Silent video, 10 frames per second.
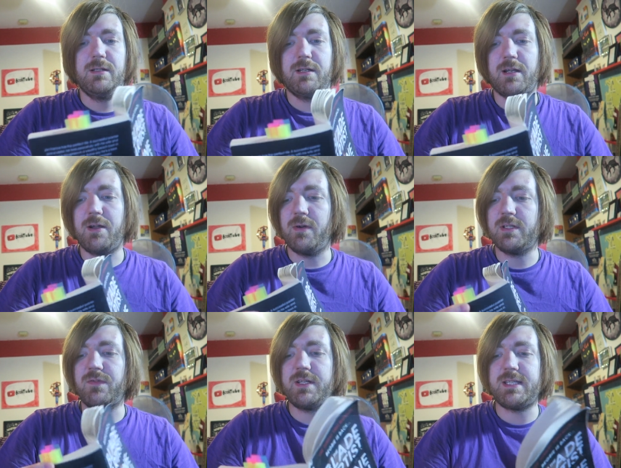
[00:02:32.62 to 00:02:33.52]
don't know, I
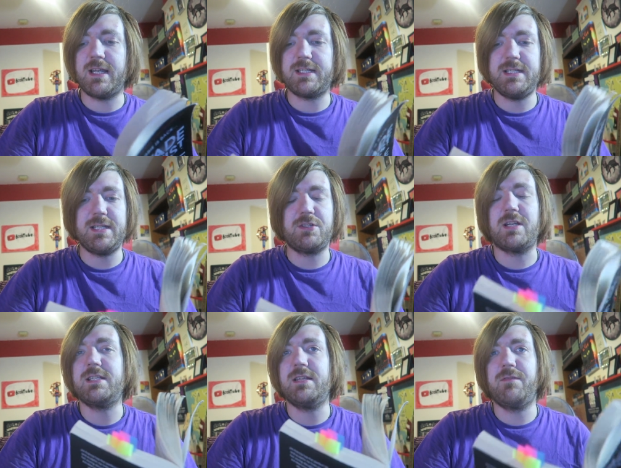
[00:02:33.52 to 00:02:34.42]
always find sex scenes
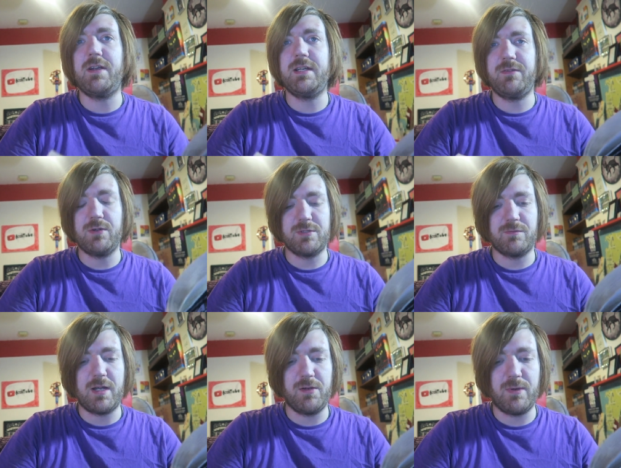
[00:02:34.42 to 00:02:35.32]
interesting. They're very difficult to
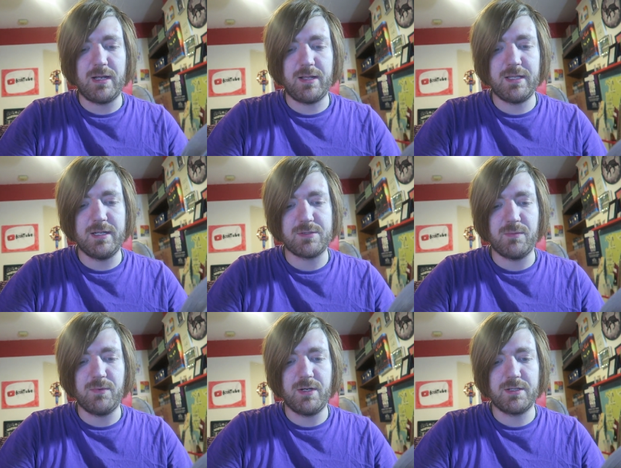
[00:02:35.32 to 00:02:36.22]
write well. I think this
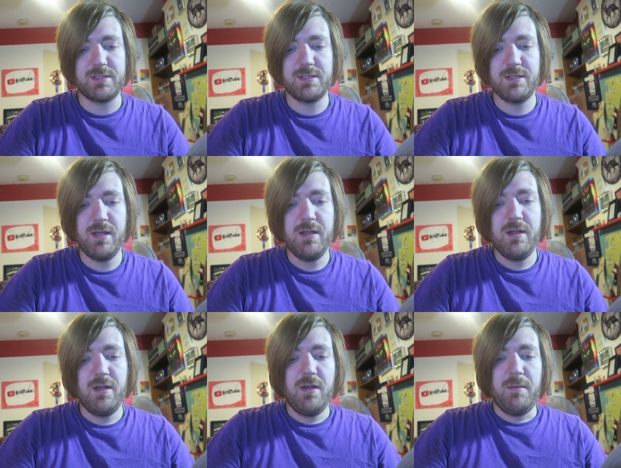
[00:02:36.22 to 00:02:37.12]
one works.
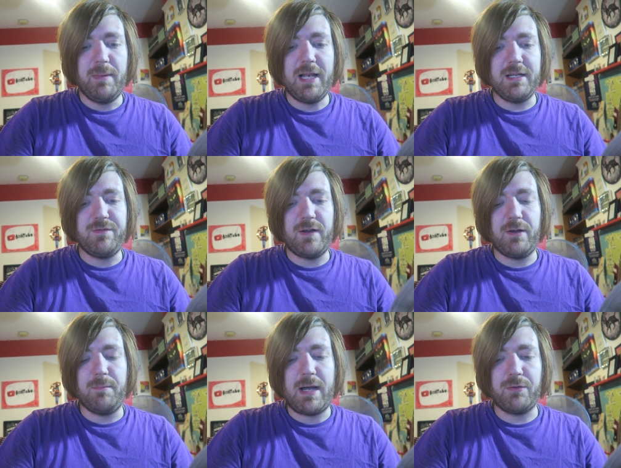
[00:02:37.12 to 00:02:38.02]
Melanie
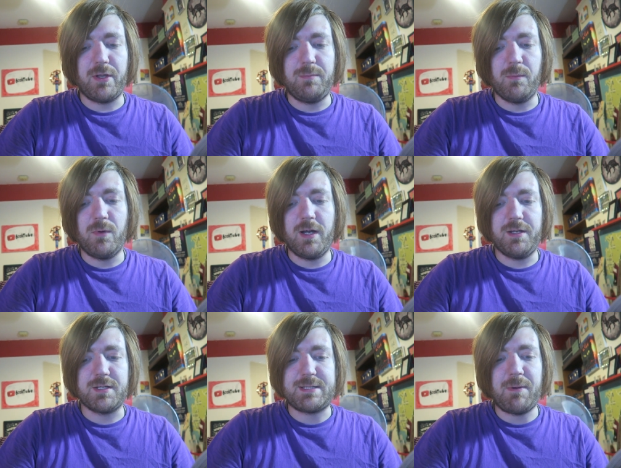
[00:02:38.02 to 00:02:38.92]
felt her mouth open
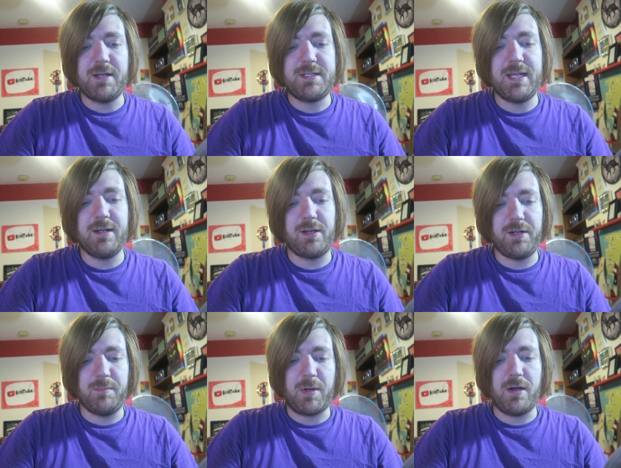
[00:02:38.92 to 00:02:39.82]
wide, her spine tingle
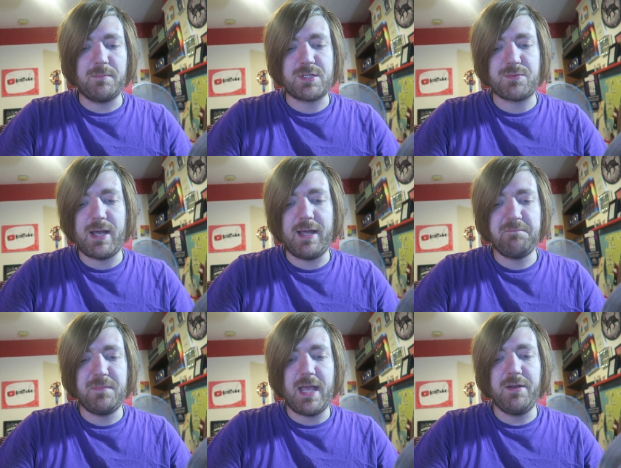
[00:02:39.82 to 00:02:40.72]
and her palms sweat.
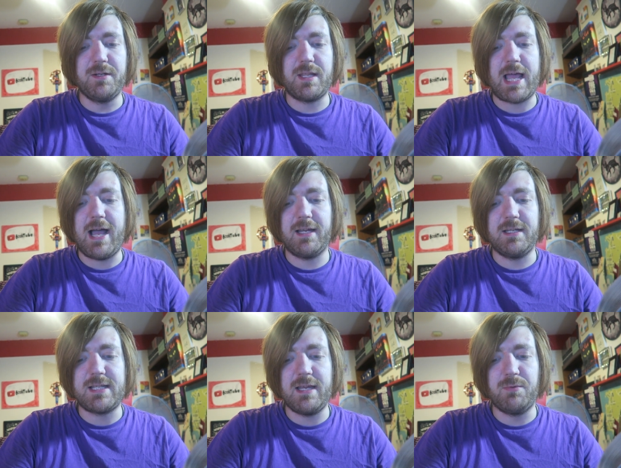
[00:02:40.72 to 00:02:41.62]
Then under that
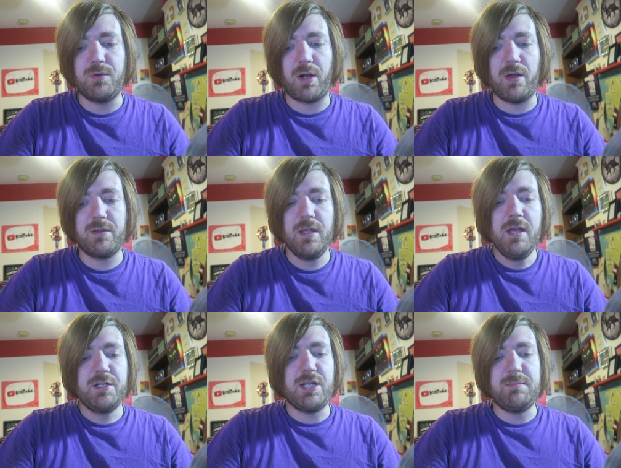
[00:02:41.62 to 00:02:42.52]
hanging tablecloth,
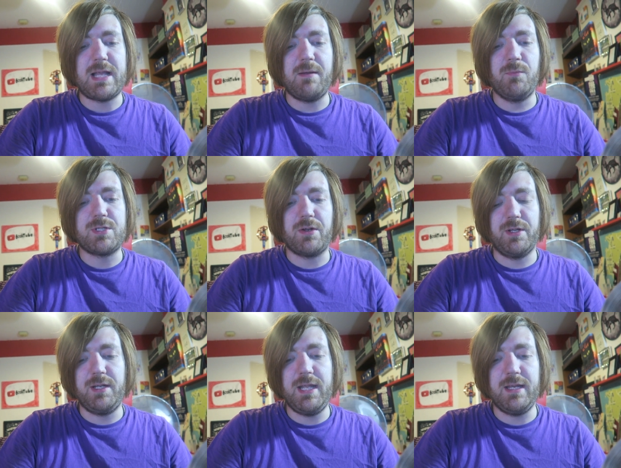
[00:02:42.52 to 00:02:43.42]
Jim's hand was on
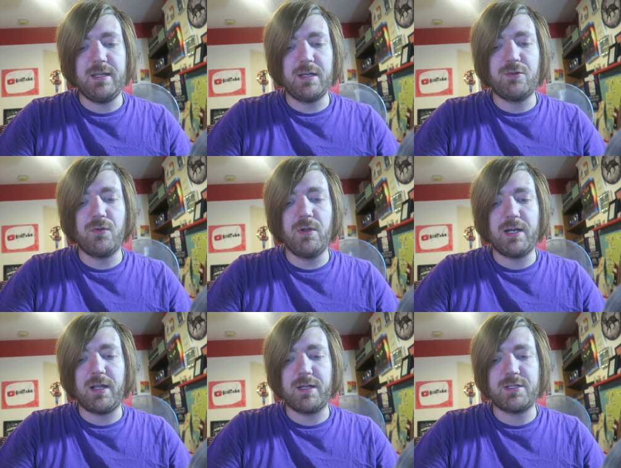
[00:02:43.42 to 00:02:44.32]
her knee, then
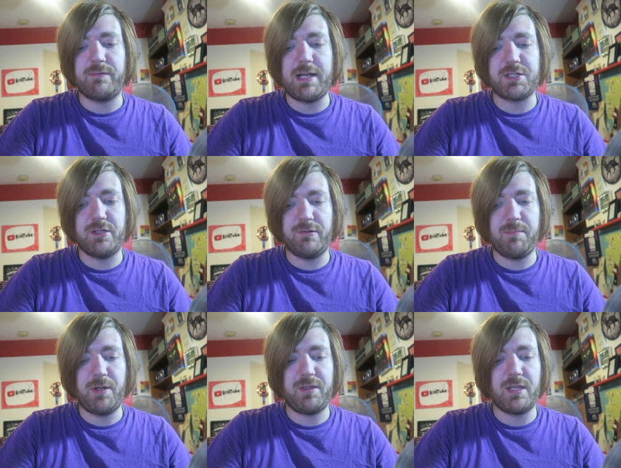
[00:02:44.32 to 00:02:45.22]
crawling like a tarantula
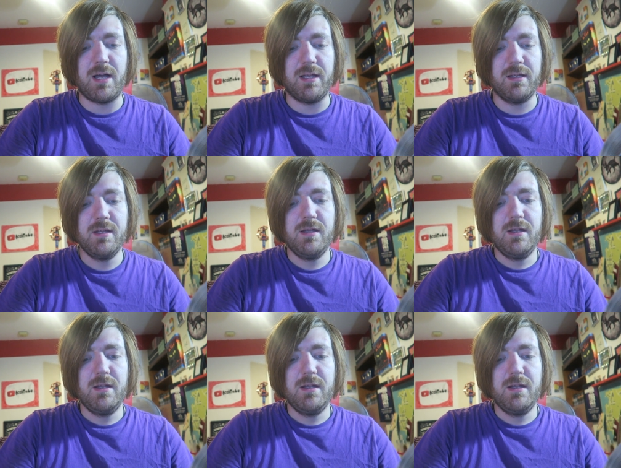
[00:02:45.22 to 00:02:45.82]
up her thigh.